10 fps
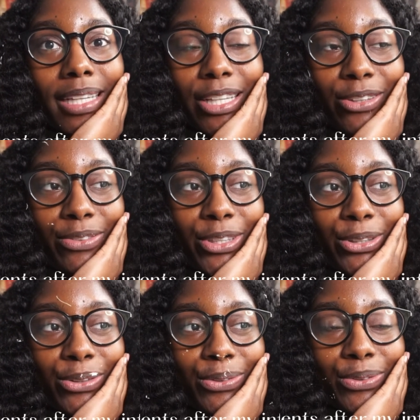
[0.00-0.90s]

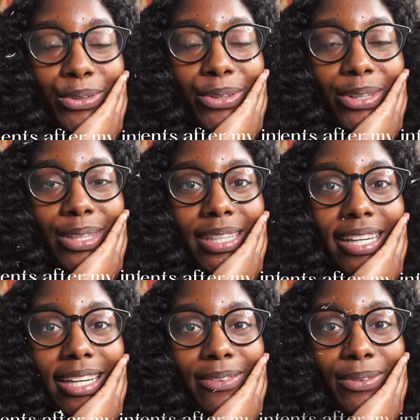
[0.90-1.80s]
interview for
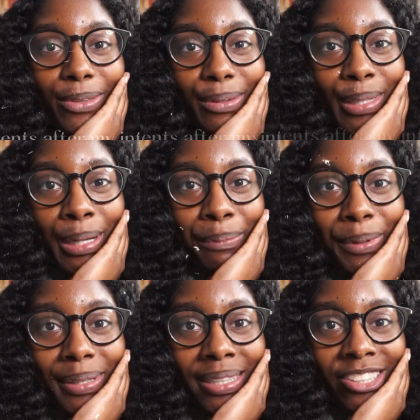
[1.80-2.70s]
a full-time
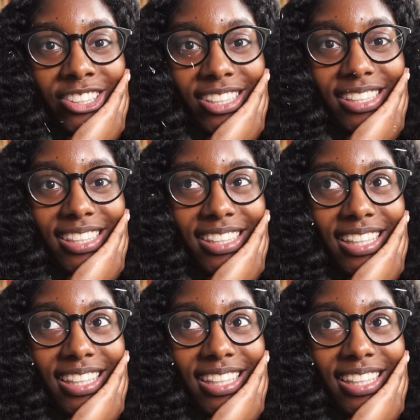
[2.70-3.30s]
position